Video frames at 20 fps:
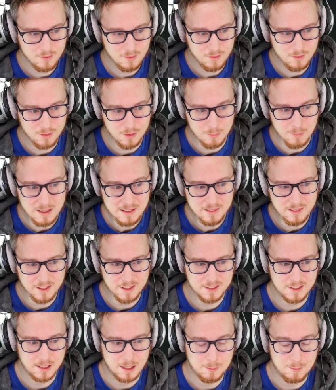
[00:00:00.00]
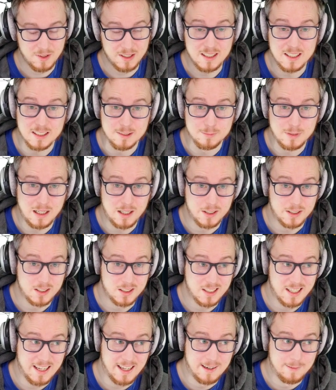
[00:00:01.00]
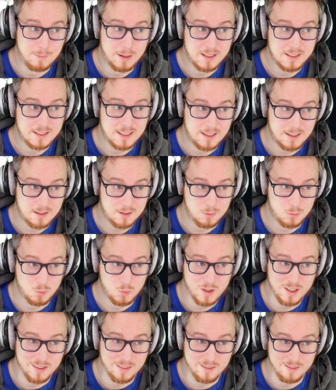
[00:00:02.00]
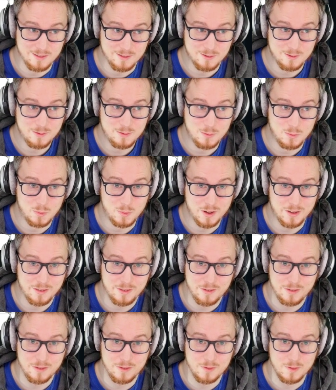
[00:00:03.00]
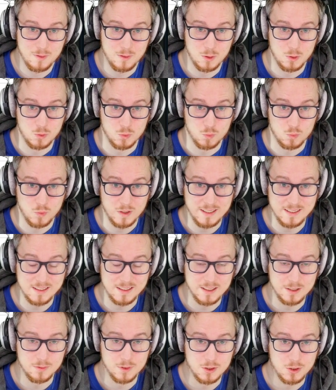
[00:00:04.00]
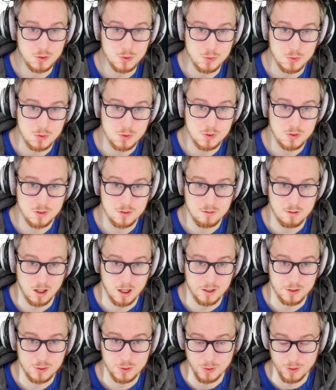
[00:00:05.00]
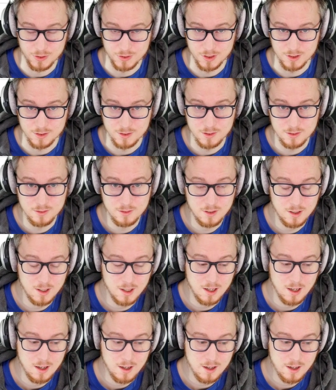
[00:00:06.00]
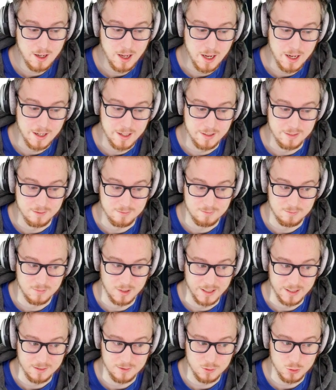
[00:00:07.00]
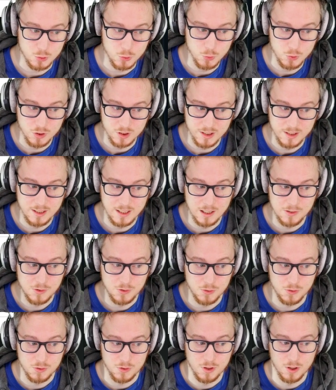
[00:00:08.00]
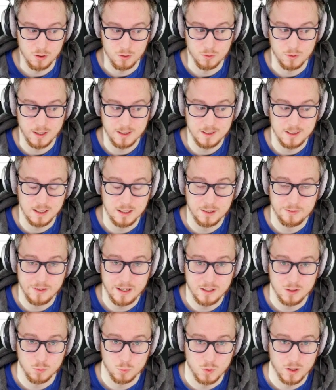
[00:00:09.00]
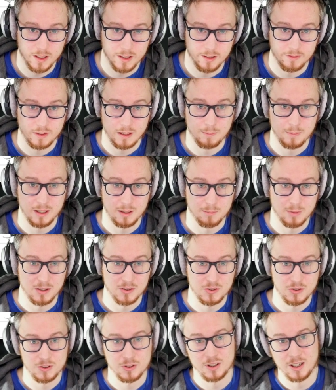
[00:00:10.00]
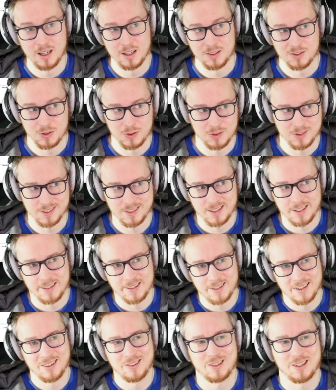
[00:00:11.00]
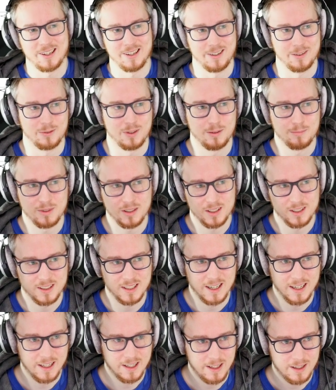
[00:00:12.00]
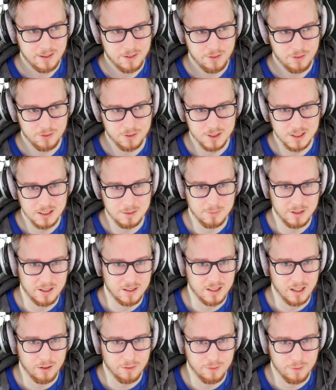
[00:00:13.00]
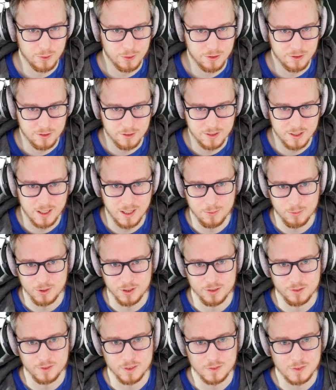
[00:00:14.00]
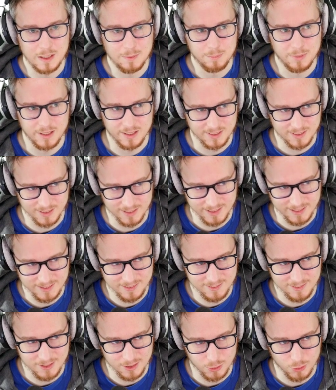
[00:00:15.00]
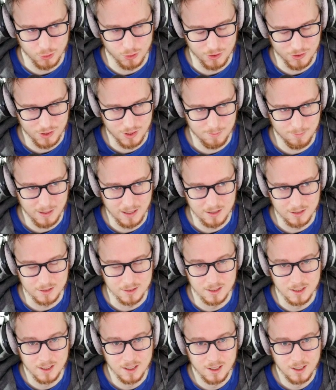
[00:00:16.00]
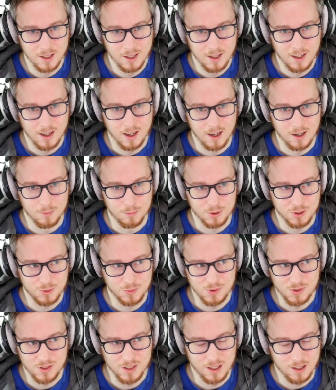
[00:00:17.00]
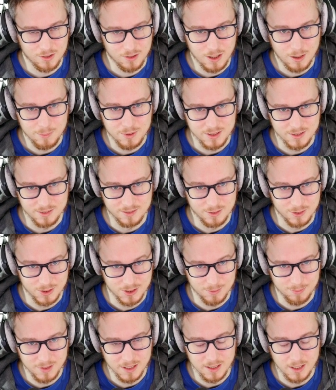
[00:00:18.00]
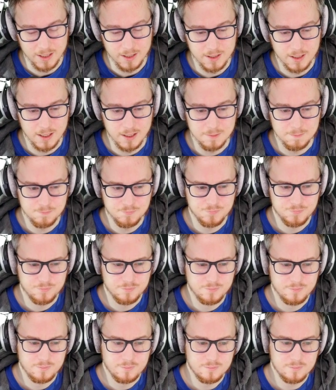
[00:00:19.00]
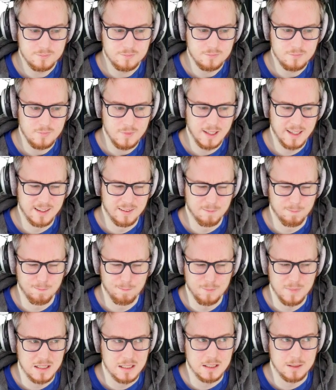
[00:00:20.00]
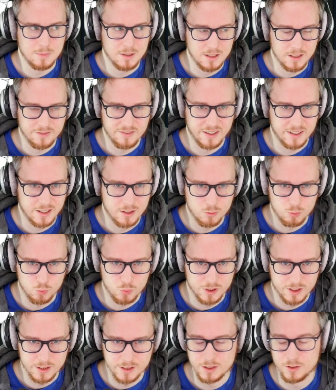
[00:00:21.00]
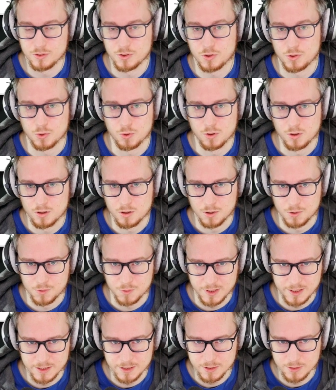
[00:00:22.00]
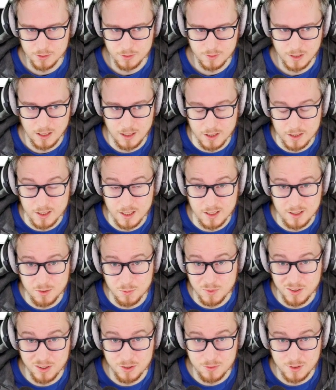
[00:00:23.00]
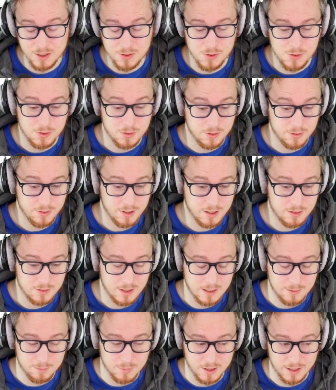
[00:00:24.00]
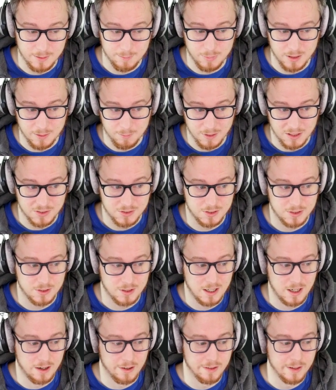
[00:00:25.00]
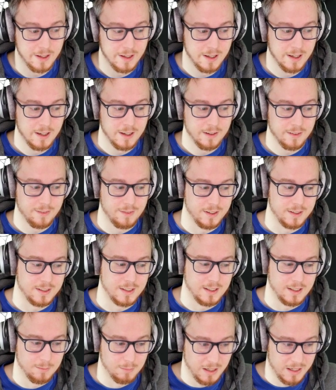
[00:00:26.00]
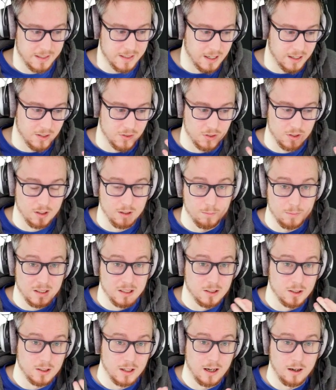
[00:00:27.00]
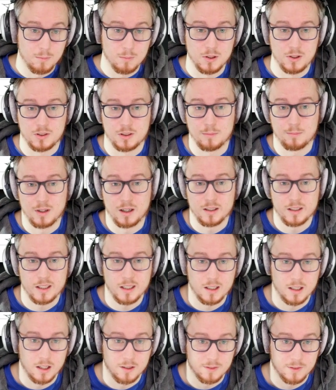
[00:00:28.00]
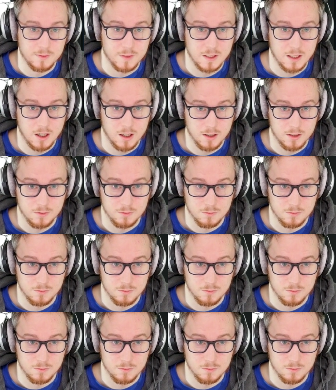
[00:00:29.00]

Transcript: the main things that I'm thinking about are, can my deck win with greatly reduced card choices? And like usually the answer is no. At the end of Act 1, if I pick Busted Crown, it's usually like, okay, well I'm gonna die in Act 3, but I'll get further than I would have if I picked like the Cursed Bell, which was the other option, or something like that. And maybe if I get a really good store or a really good relic, I can win the run sort of thing, right? But I pick Busted Crown thinking my deck is going to peter out because I'm not getting enough of the card